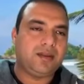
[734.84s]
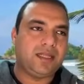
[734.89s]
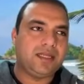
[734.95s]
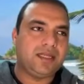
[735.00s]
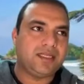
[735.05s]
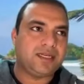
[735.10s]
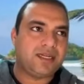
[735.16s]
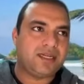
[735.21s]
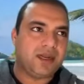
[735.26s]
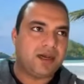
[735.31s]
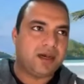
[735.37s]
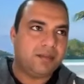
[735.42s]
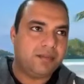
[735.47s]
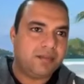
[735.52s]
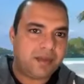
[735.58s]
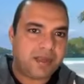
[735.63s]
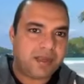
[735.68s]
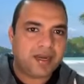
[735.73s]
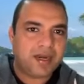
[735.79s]
There's a
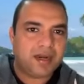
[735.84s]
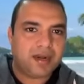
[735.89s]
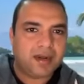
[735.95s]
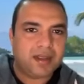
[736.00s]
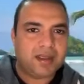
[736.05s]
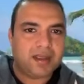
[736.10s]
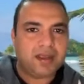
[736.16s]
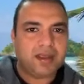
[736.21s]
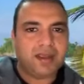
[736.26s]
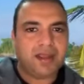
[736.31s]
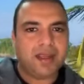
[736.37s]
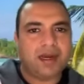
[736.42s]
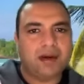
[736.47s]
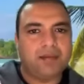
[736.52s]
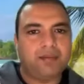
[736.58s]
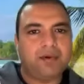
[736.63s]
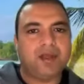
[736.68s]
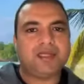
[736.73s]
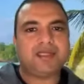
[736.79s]
term in
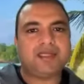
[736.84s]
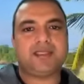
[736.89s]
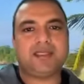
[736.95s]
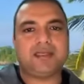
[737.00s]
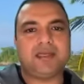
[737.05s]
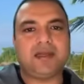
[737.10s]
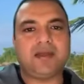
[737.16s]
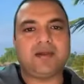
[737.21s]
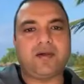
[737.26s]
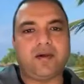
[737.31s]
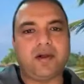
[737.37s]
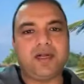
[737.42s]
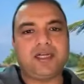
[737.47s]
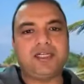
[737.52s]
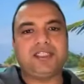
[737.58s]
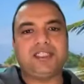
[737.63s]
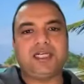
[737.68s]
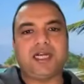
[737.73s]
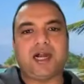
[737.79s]
AWS called
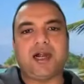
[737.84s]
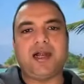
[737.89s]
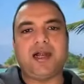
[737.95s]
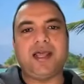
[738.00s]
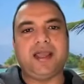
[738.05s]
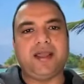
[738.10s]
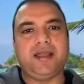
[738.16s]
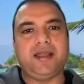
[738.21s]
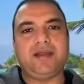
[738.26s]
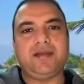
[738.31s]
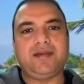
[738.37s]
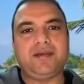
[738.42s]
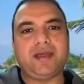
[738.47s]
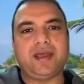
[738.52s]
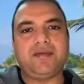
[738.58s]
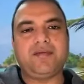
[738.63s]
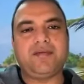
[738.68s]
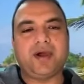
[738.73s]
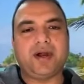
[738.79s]
sharding.
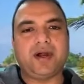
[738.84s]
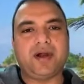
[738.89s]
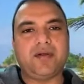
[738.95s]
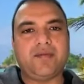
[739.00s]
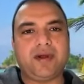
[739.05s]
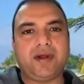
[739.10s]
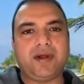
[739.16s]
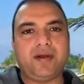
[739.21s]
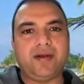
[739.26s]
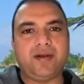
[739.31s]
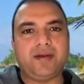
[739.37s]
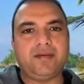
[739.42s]
Have you heard of it?